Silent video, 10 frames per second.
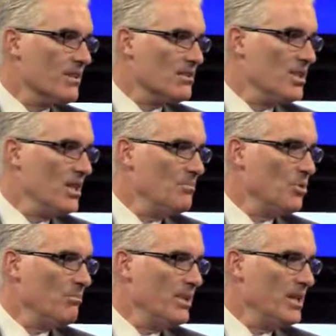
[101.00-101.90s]
of our team
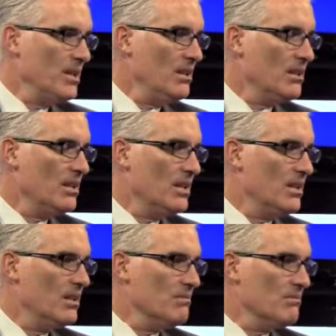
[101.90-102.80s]
will be
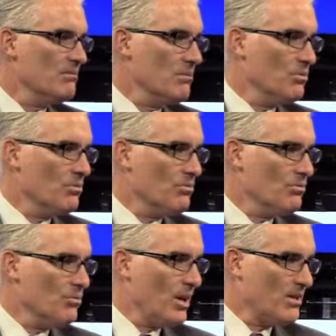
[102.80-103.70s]

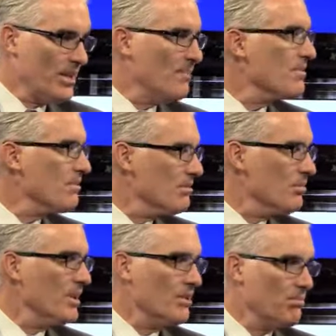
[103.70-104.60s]
our depth.
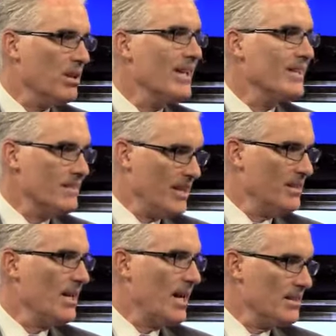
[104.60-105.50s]
We play 10
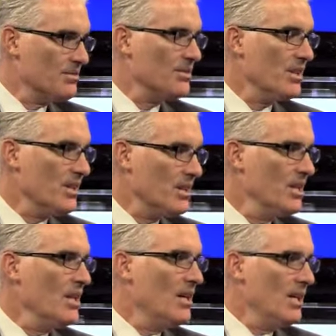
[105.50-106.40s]
guys.
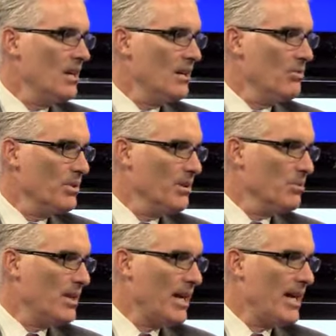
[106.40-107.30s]
We
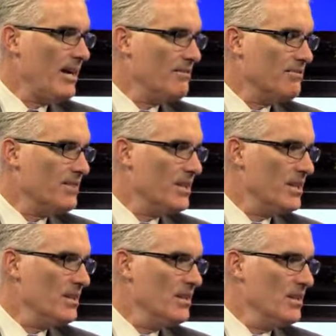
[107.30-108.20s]
will have
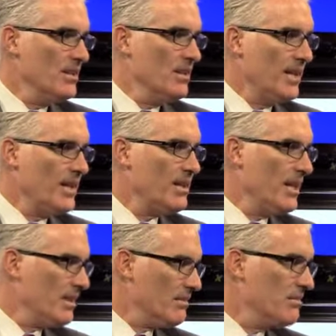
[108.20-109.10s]

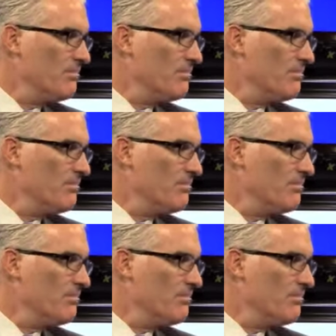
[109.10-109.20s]
athletic